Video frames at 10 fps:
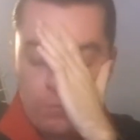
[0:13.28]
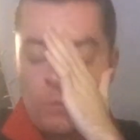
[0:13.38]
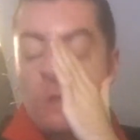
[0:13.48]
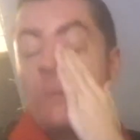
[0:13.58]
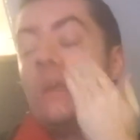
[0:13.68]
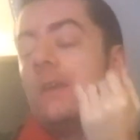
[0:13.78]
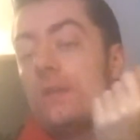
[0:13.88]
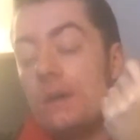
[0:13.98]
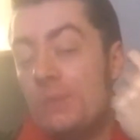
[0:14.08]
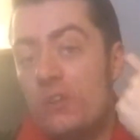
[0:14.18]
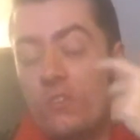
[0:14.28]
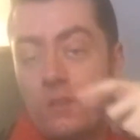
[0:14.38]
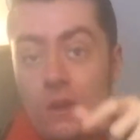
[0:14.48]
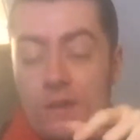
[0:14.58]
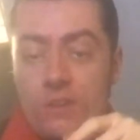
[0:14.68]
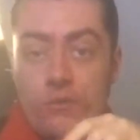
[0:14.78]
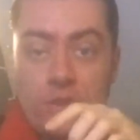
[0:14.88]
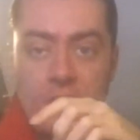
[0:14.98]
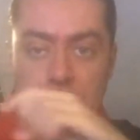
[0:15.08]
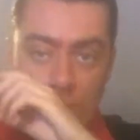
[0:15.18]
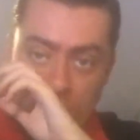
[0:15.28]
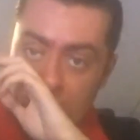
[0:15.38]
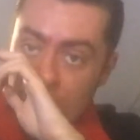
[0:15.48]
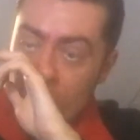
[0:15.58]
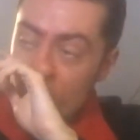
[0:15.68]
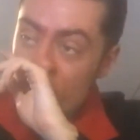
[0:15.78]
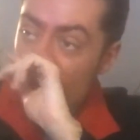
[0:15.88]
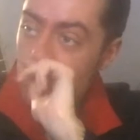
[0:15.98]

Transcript: I'm using a different camera because